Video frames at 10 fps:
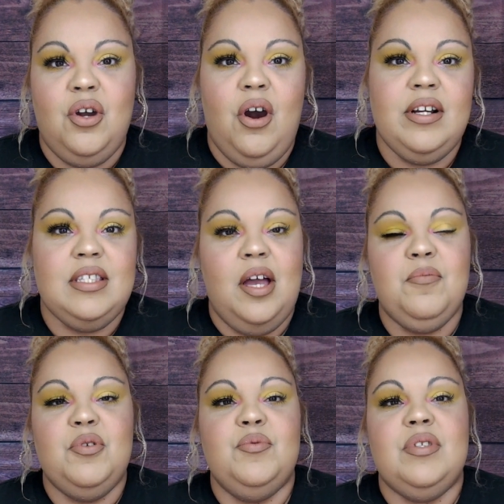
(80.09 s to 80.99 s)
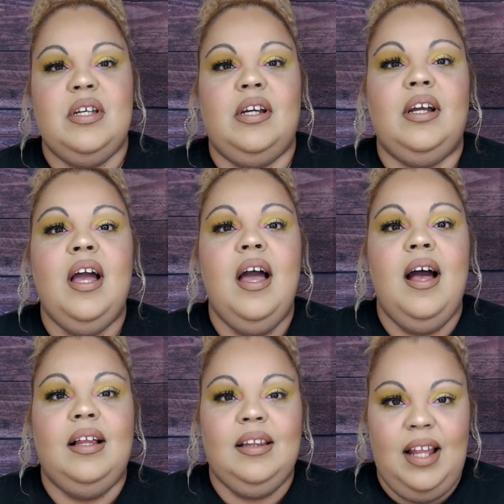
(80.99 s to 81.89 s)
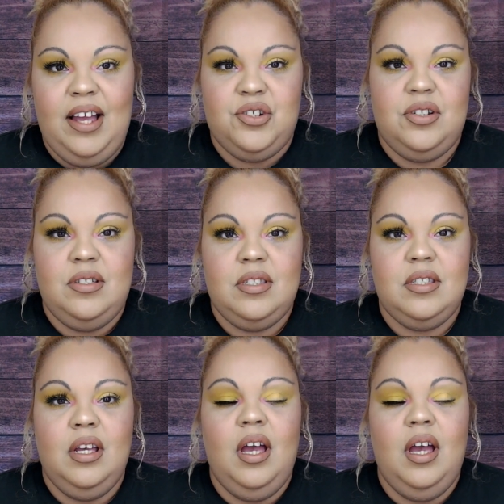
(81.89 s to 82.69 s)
a hard time using lashes.